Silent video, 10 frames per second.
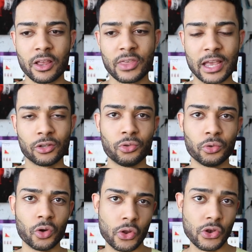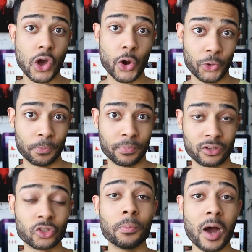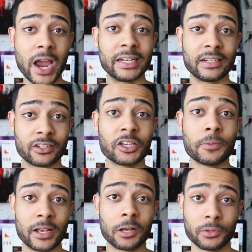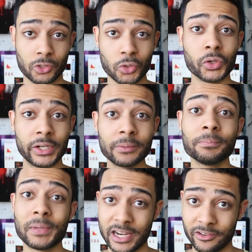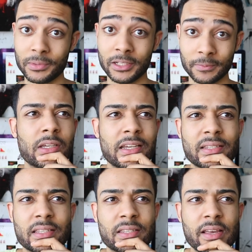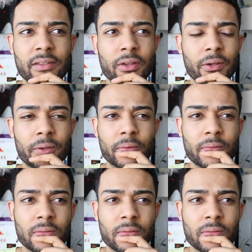that you do not know, because your mind is going to make up a story, believe me. Here's the thing though,